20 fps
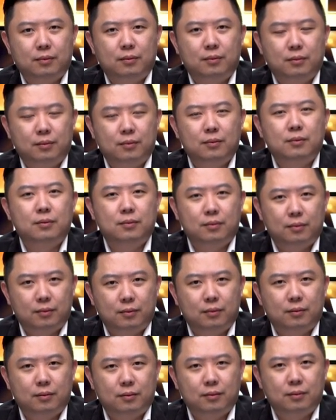
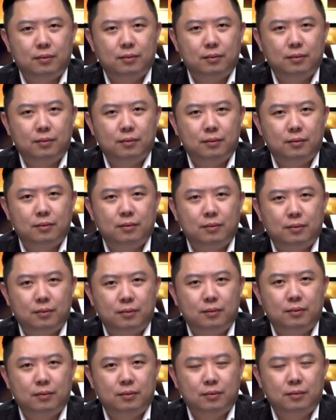
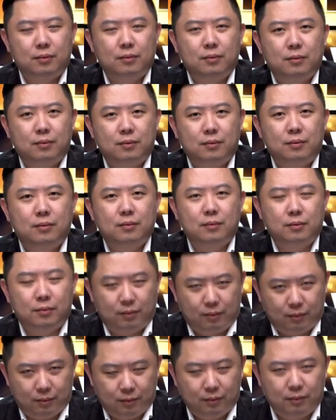
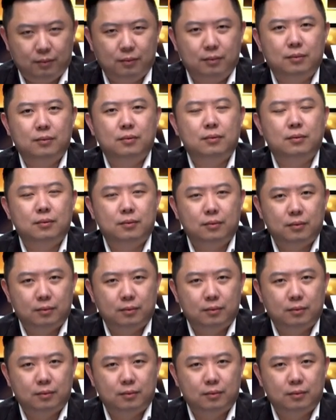(not speaking)